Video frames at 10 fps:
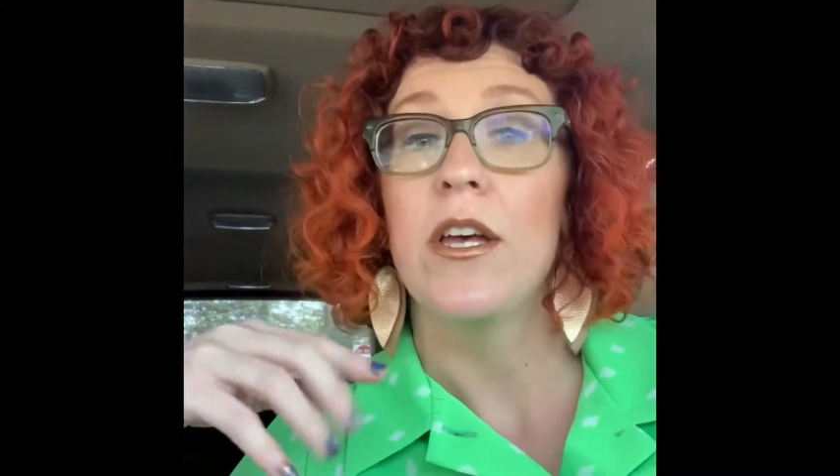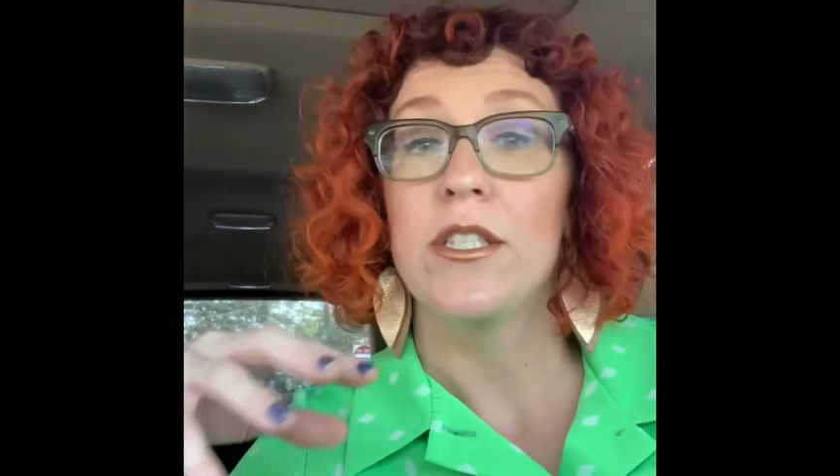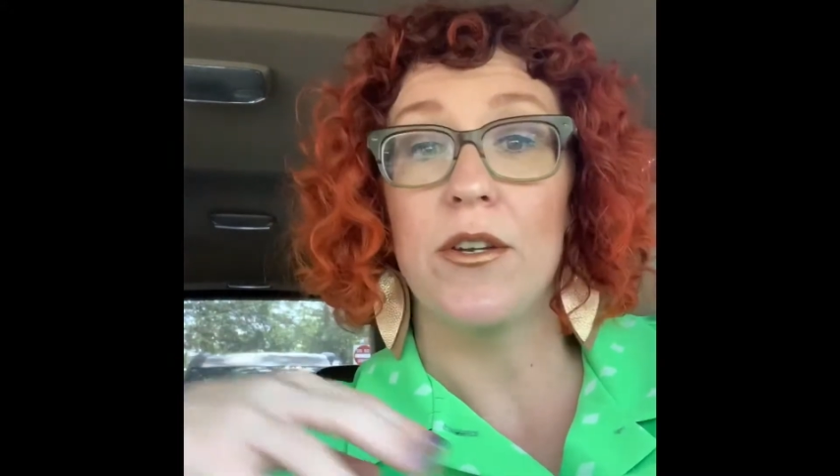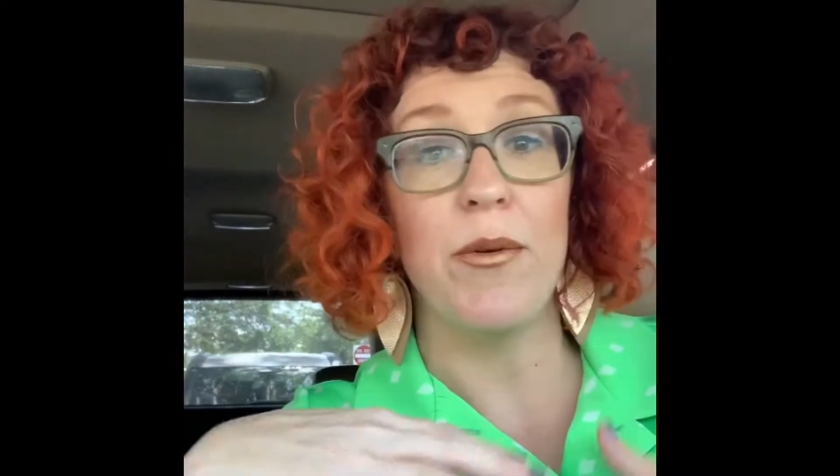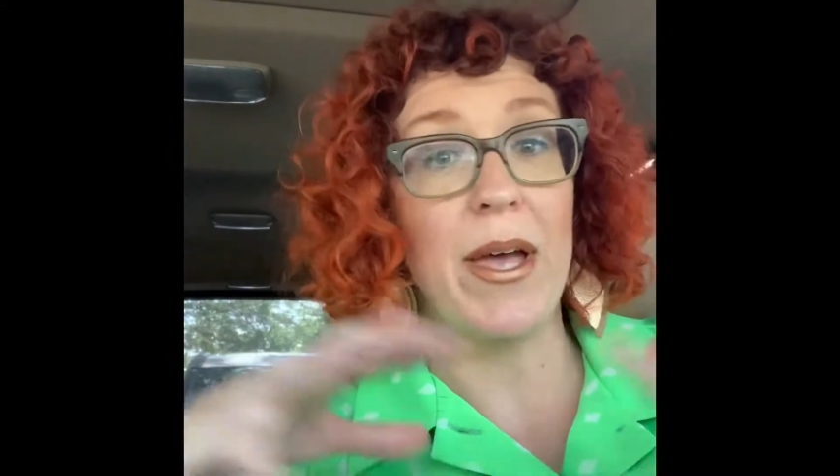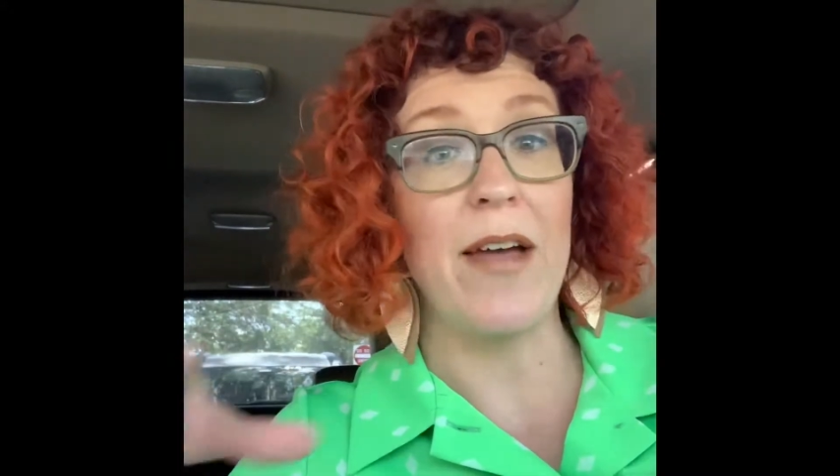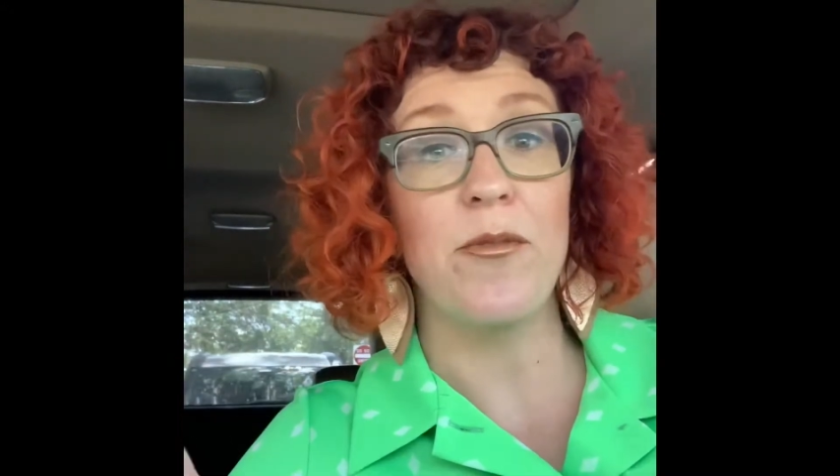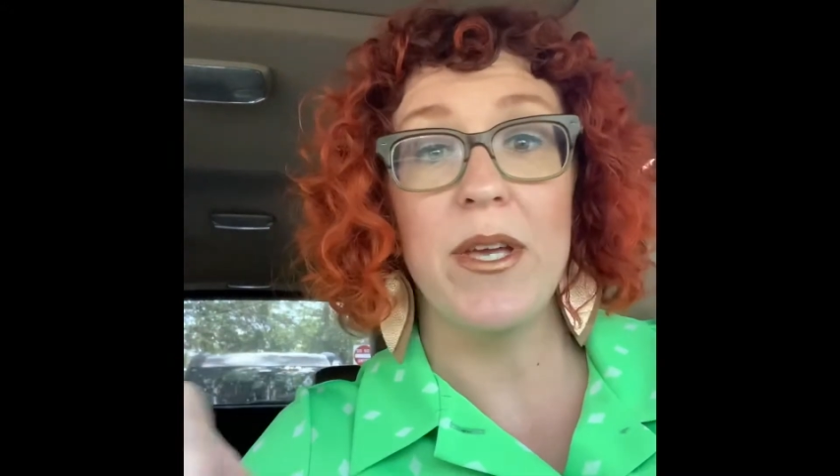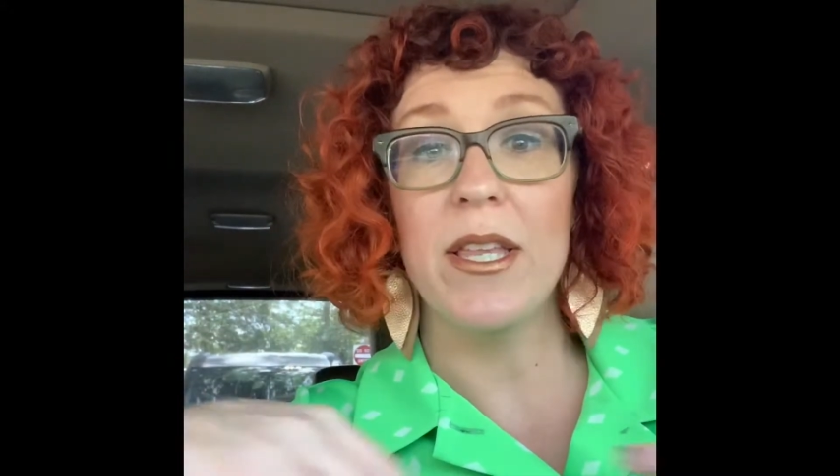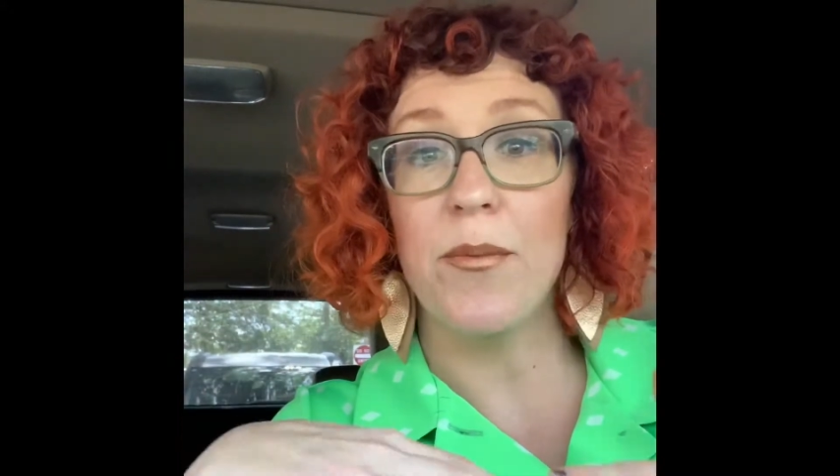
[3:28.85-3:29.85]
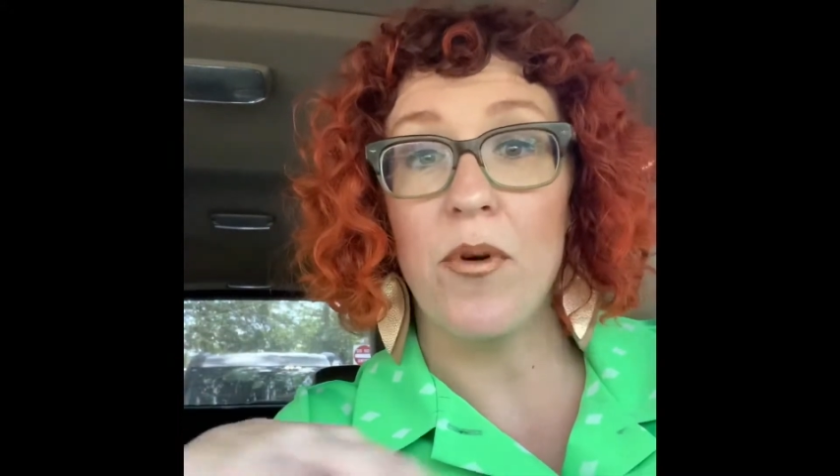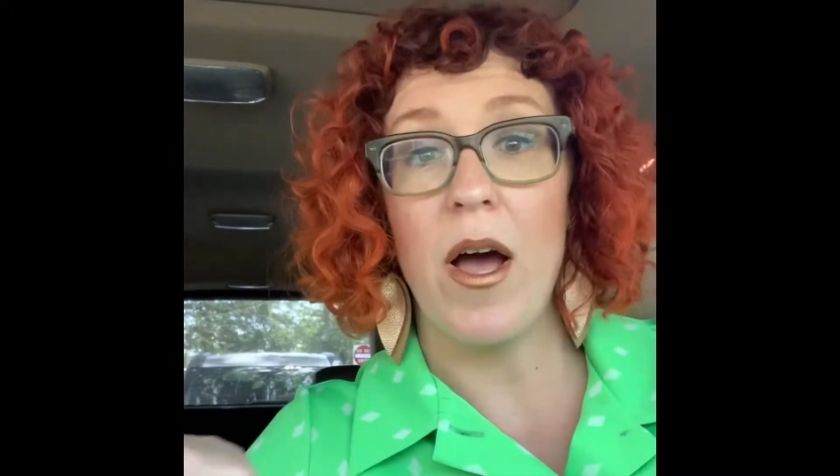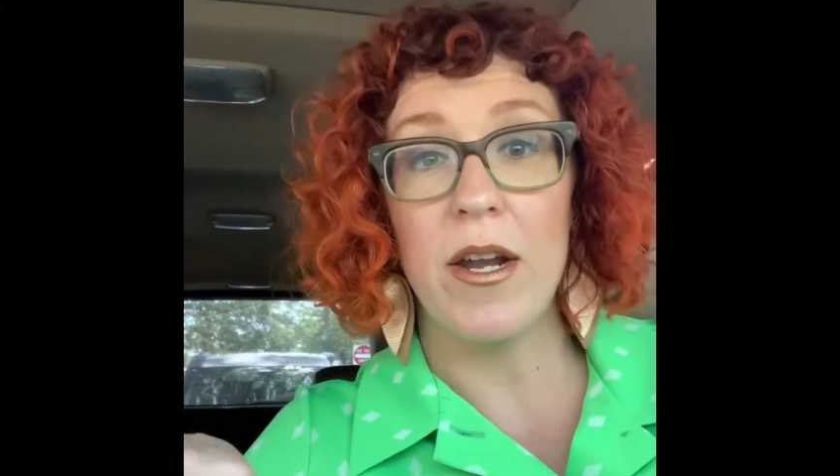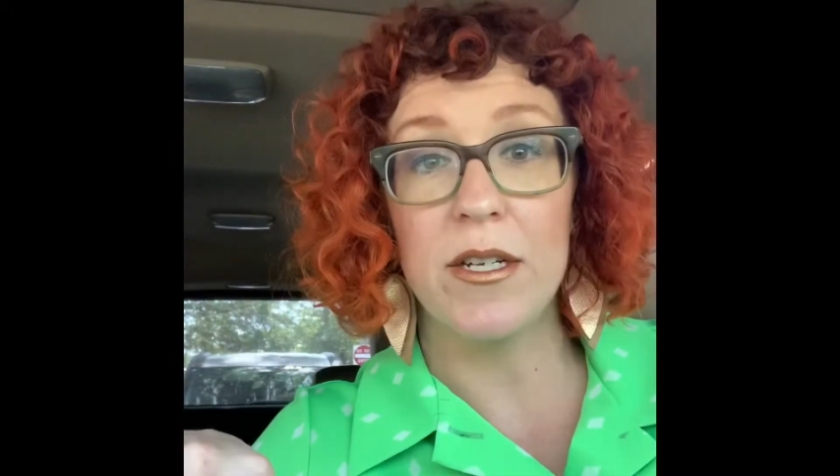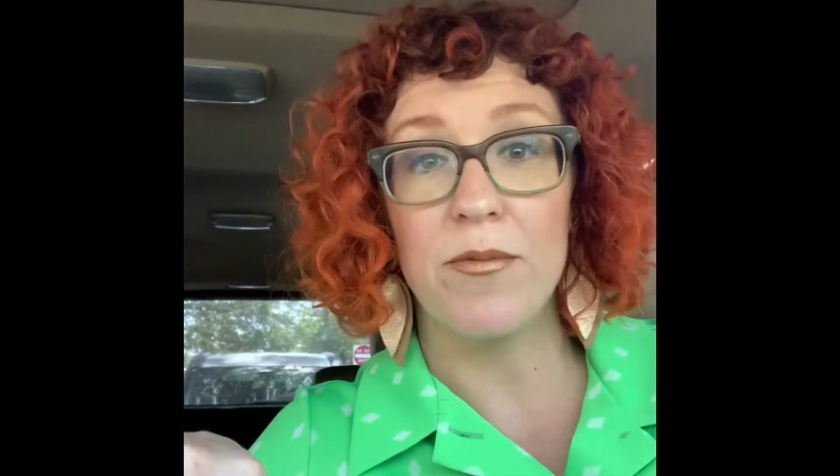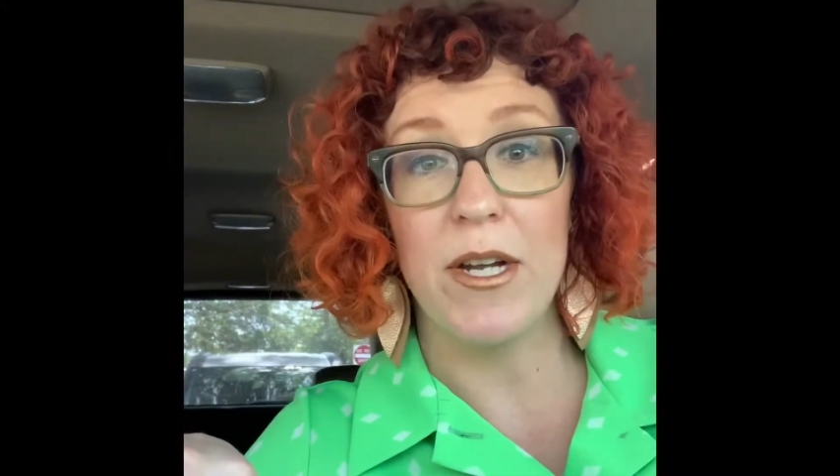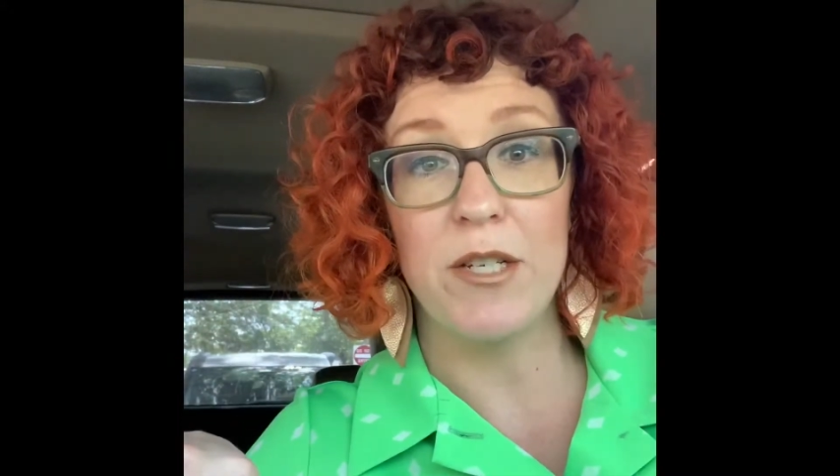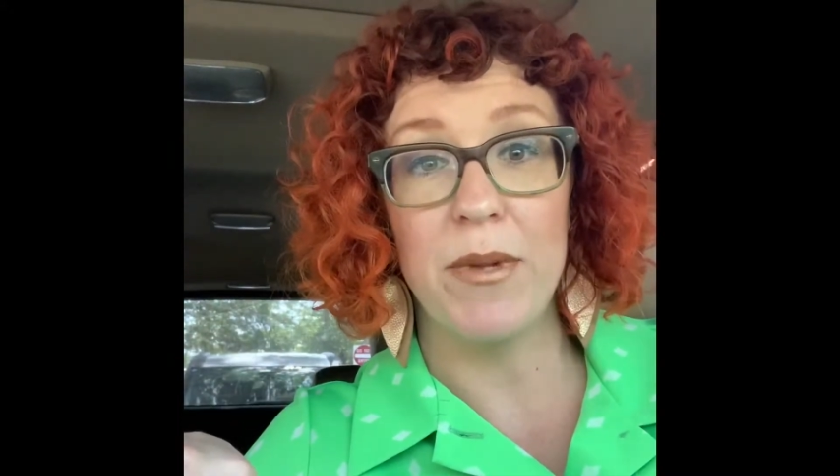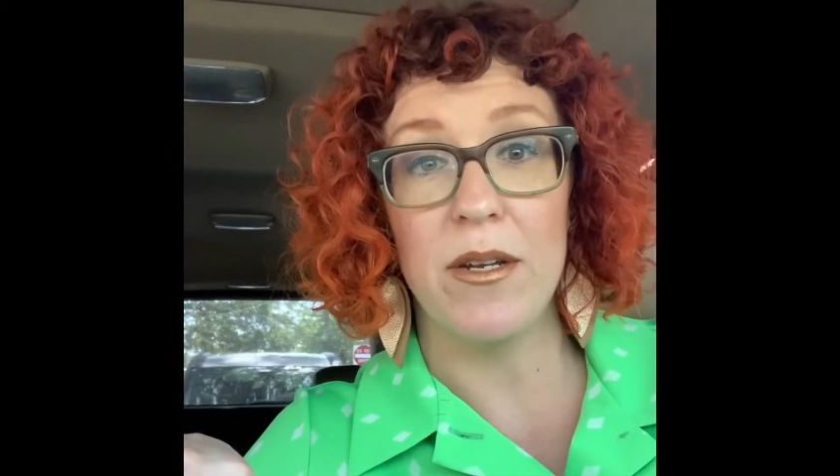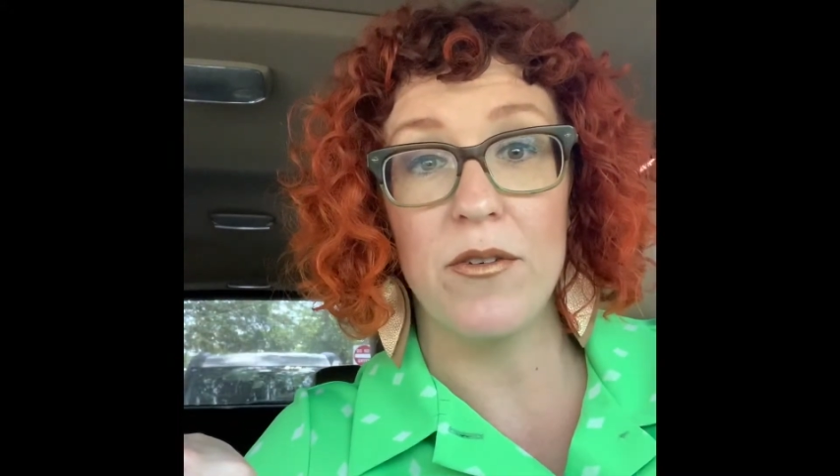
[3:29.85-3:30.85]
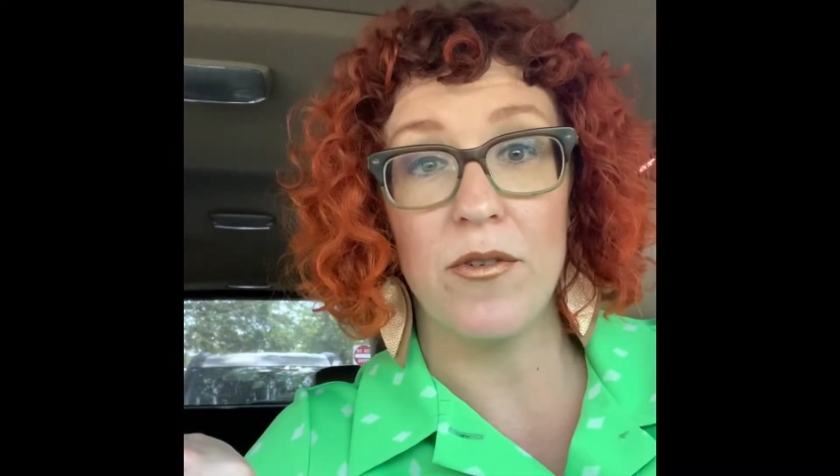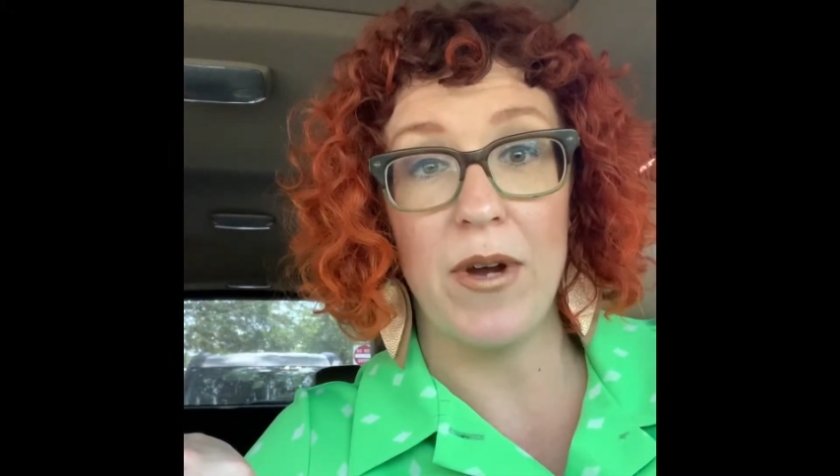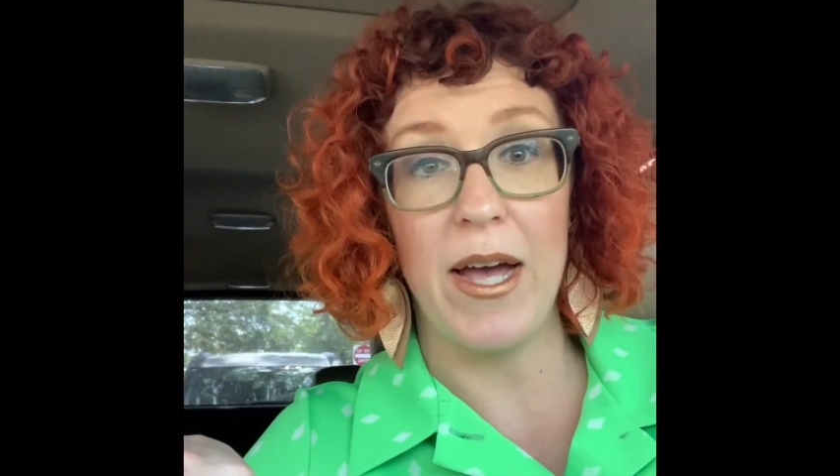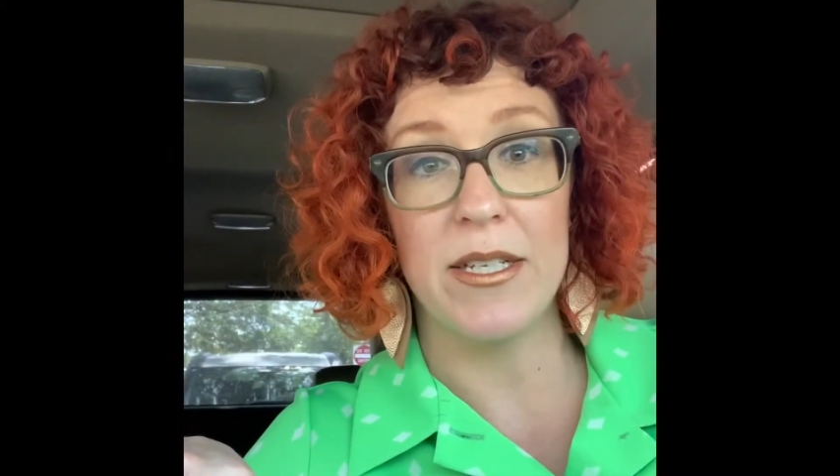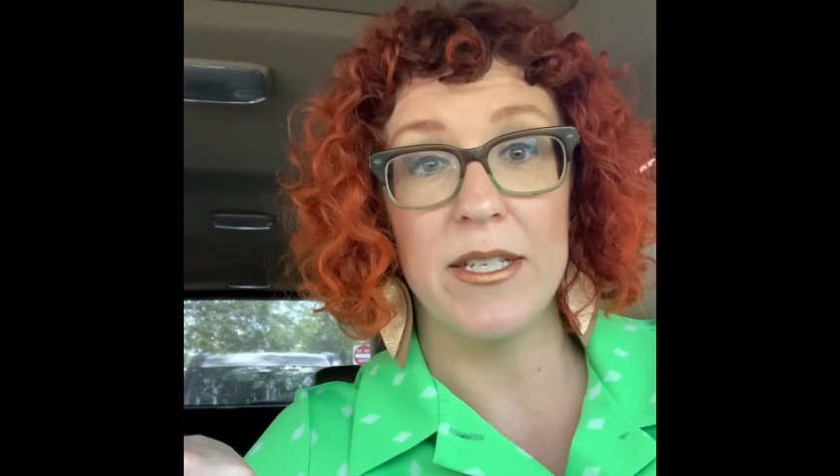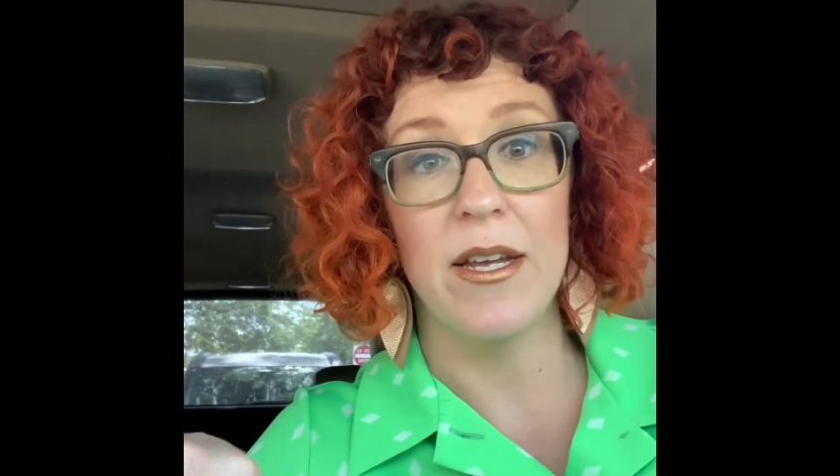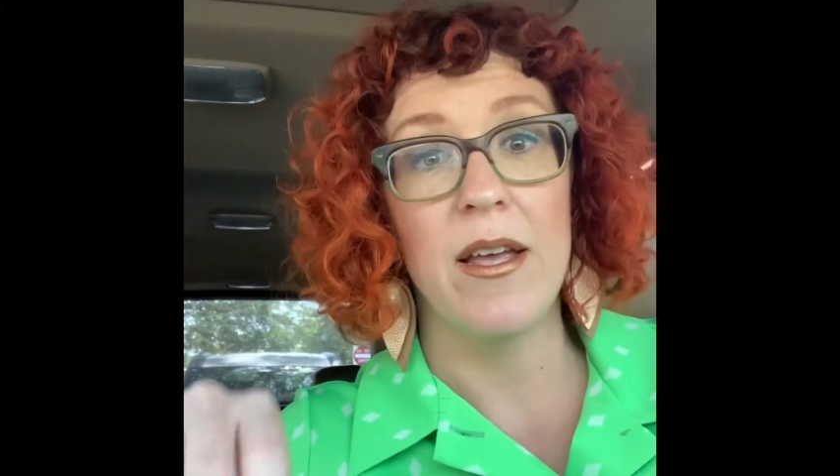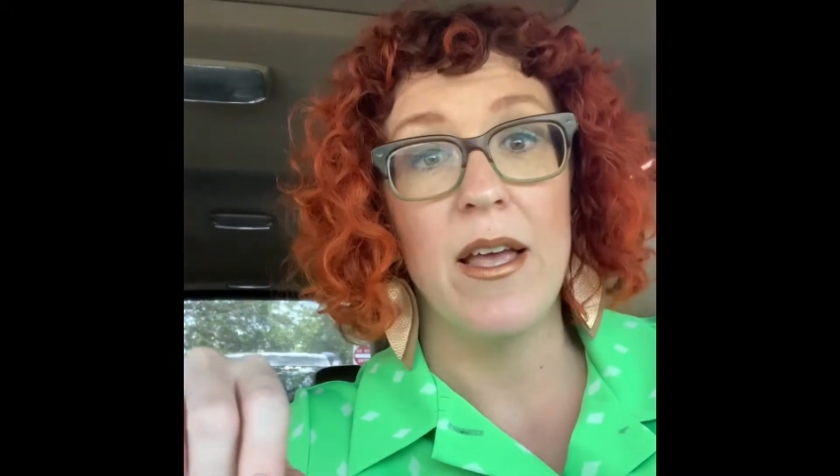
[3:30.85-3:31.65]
So anyway, after we get the product regimen correct